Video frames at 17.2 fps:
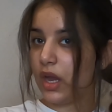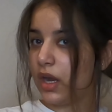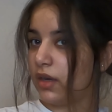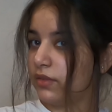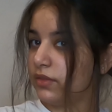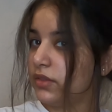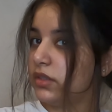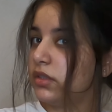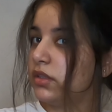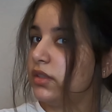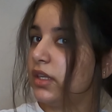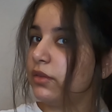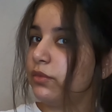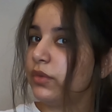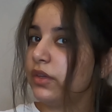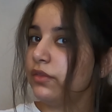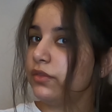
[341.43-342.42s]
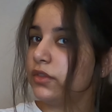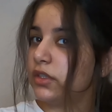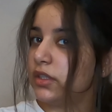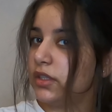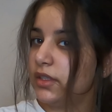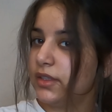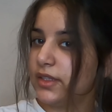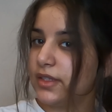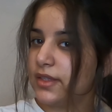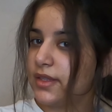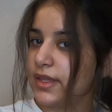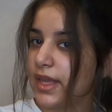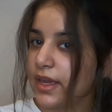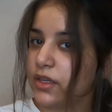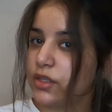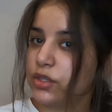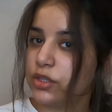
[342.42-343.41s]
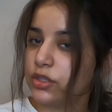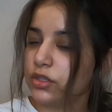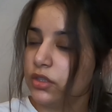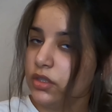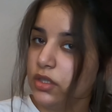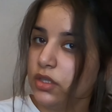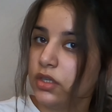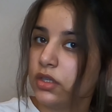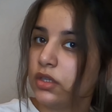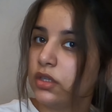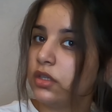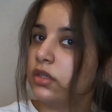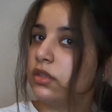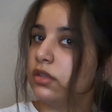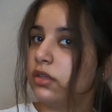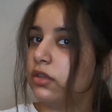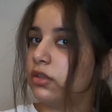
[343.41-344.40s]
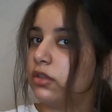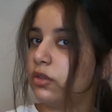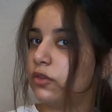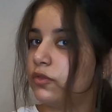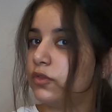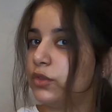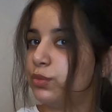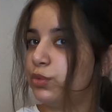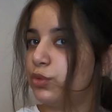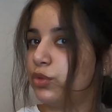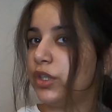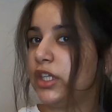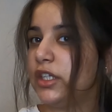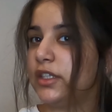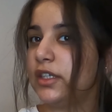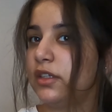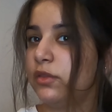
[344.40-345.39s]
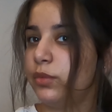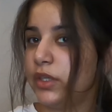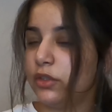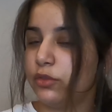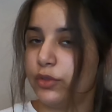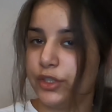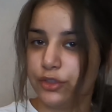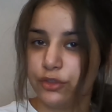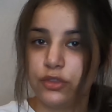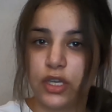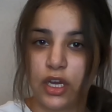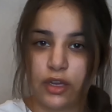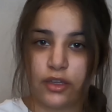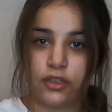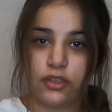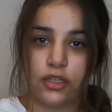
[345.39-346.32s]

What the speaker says: after that we have curled this section of the ponytail, we are going to tie it